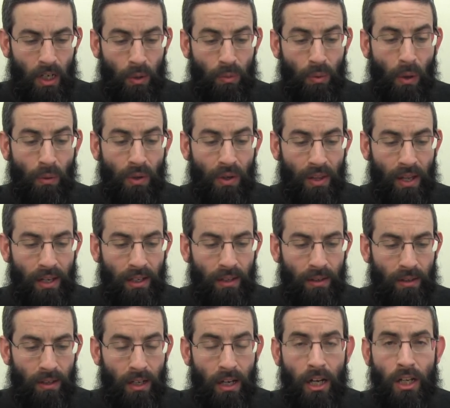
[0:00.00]
What were they?
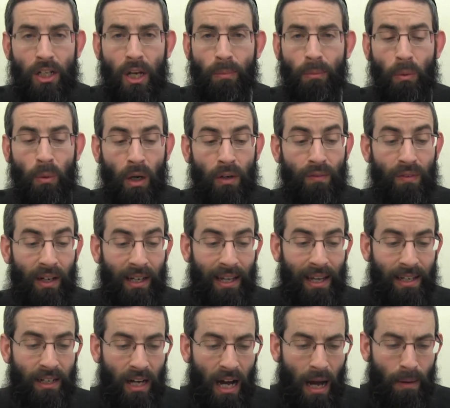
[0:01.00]
Number 1,
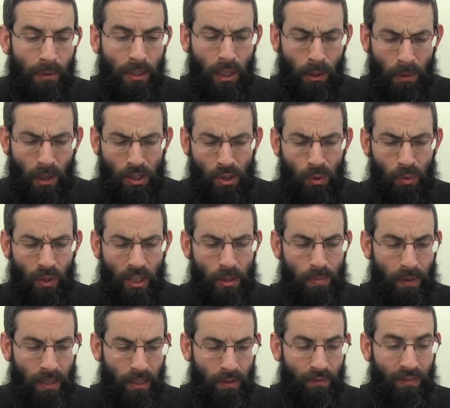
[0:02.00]
v'cheika amma. The Gemara soon will
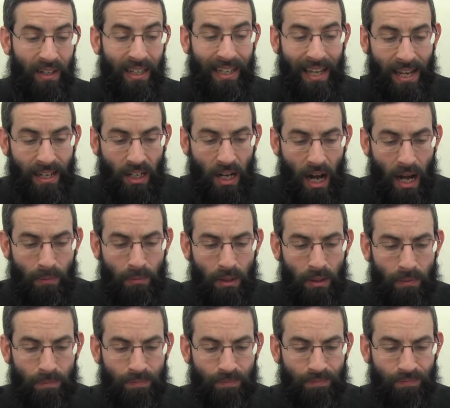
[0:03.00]
explain. V'cheika
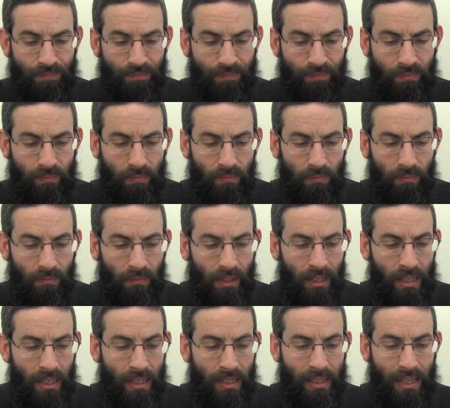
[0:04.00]
amma,
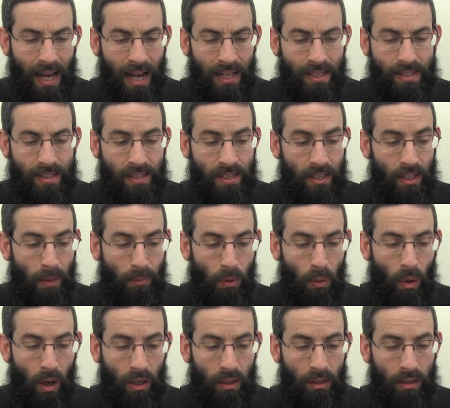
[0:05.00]
that's number
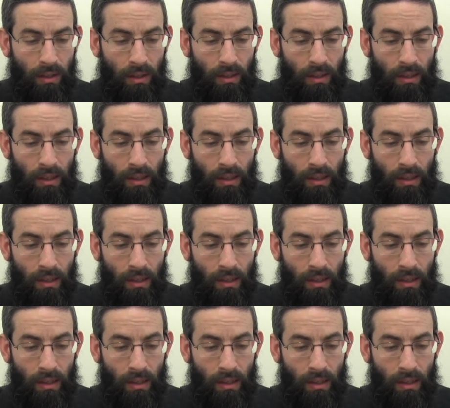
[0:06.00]
1.